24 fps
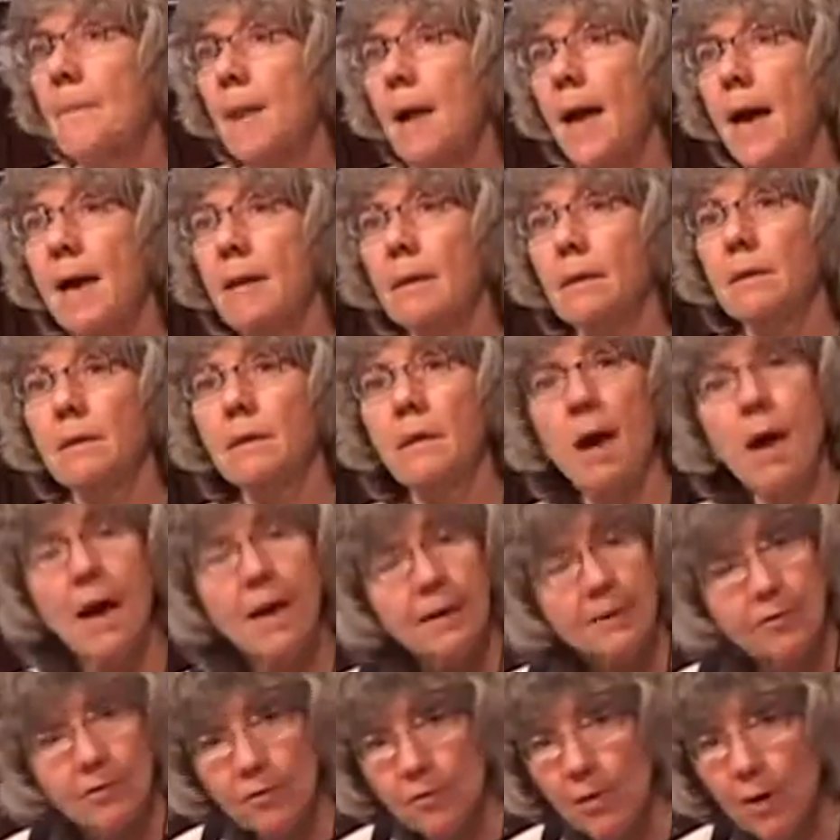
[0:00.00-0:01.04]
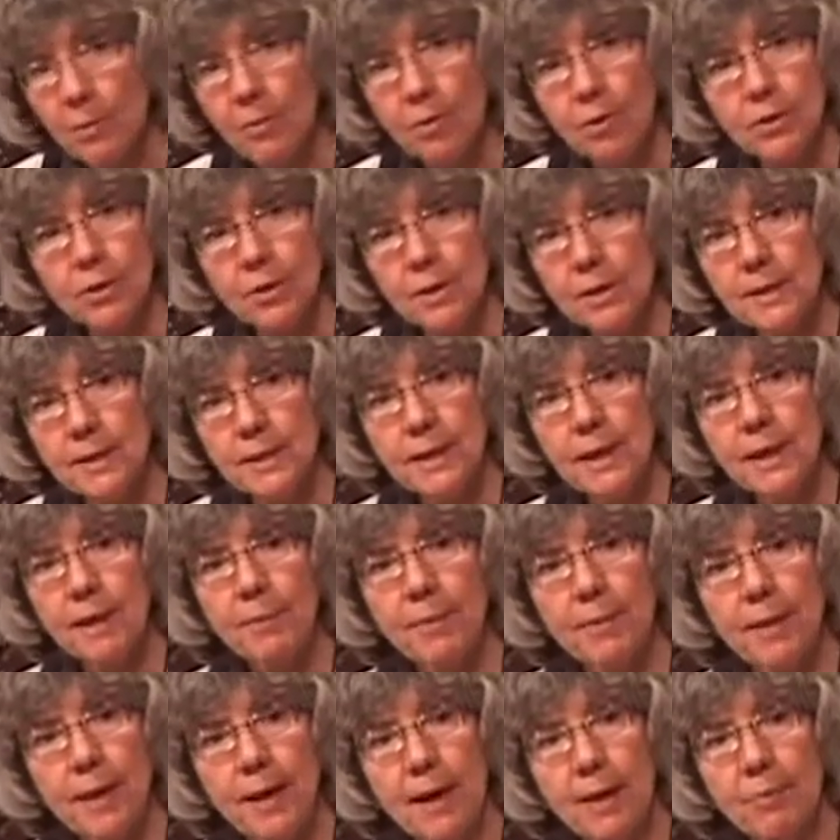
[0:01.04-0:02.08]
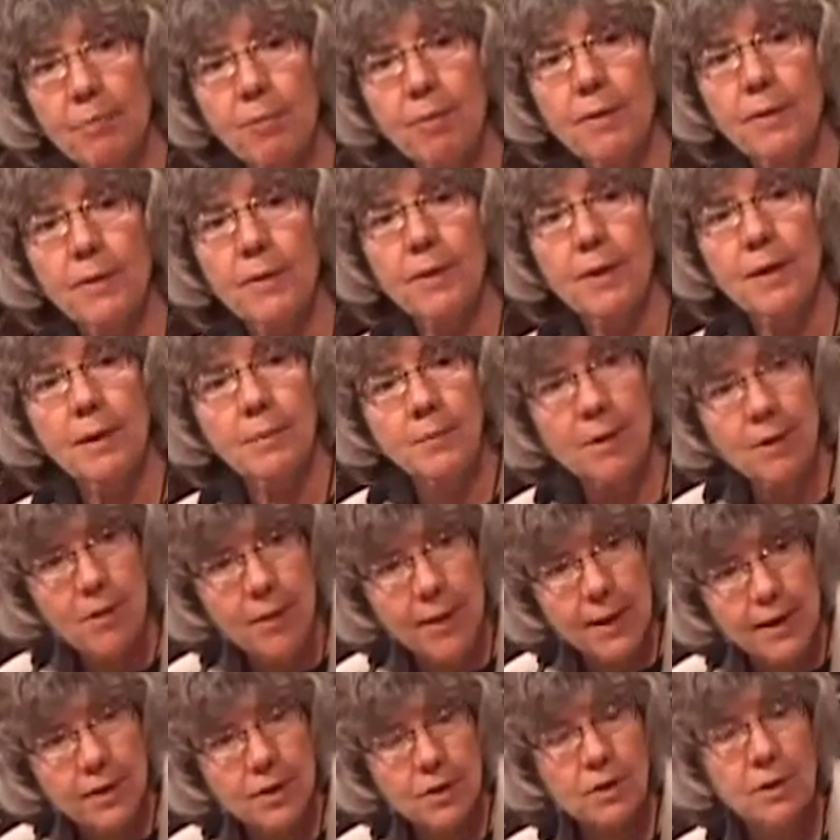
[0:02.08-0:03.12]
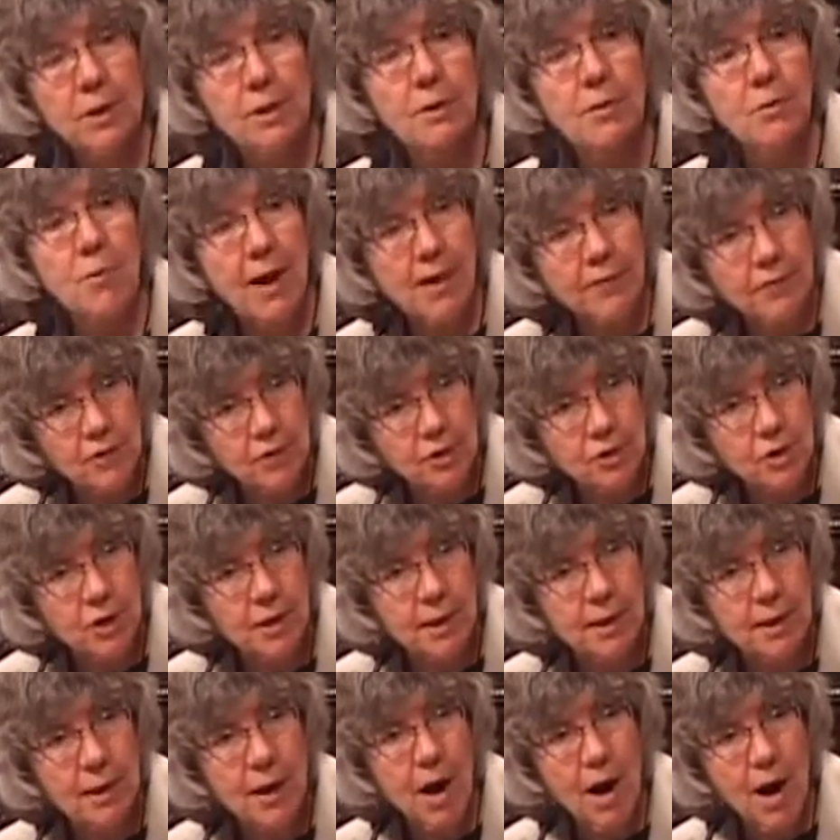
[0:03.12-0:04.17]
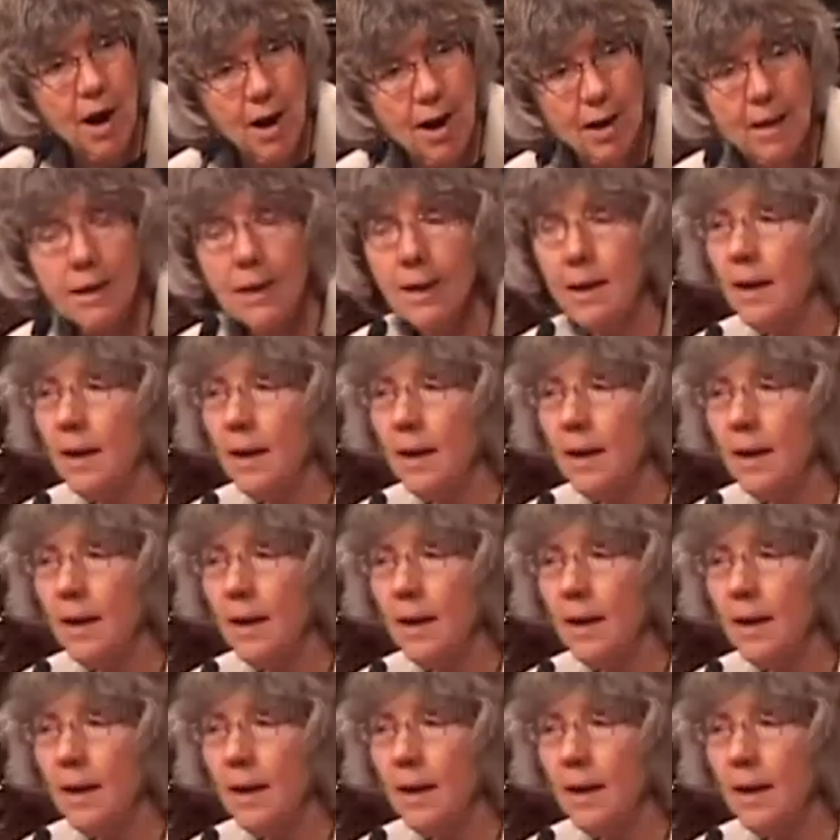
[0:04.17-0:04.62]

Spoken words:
had a lot of trouble just keeping up with immigration and refugee law,